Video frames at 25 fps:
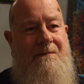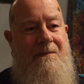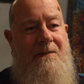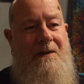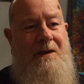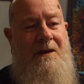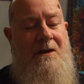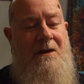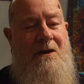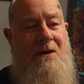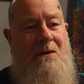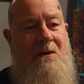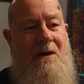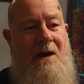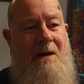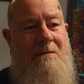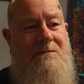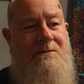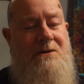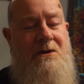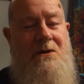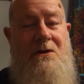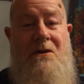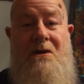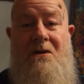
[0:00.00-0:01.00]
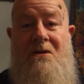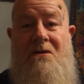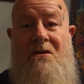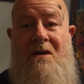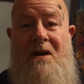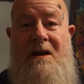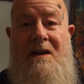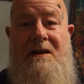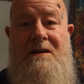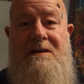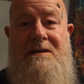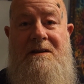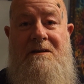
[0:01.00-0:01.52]
you know, absolutely
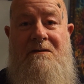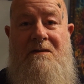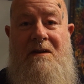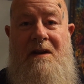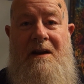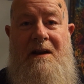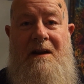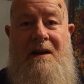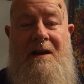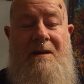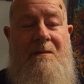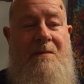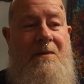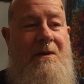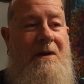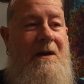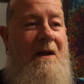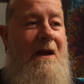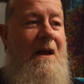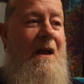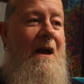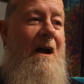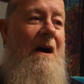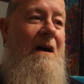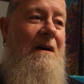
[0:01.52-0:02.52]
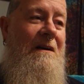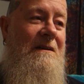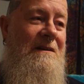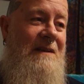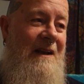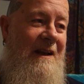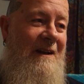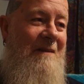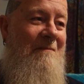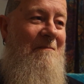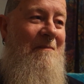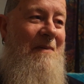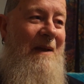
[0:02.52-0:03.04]
crazy really, but I
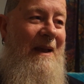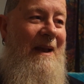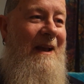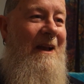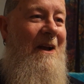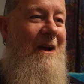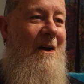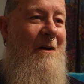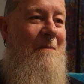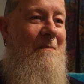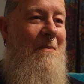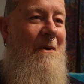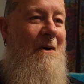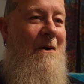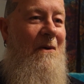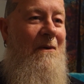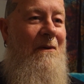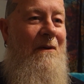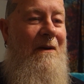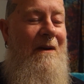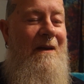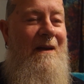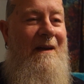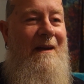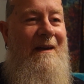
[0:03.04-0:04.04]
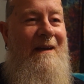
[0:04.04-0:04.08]
didn't pick up on